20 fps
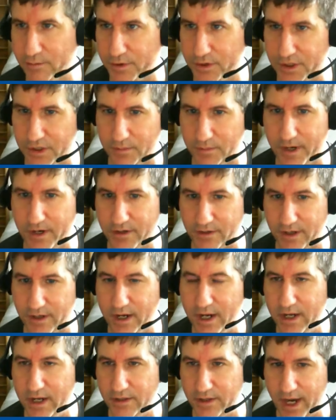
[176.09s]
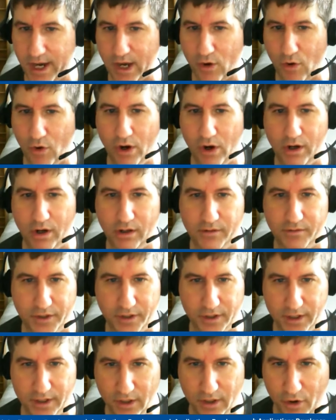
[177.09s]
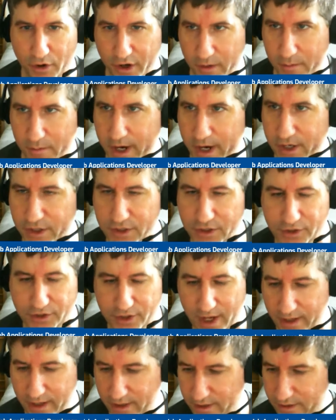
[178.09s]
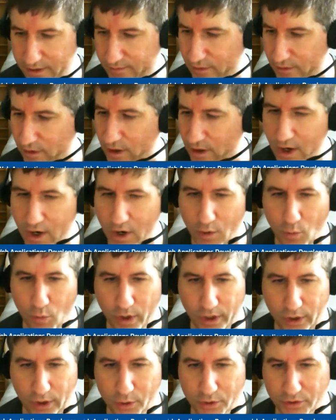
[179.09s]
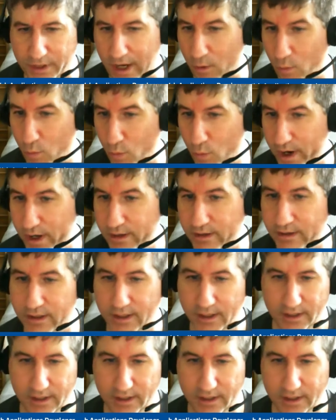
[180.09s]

which is basically taking all of the automation settings for what goes out when,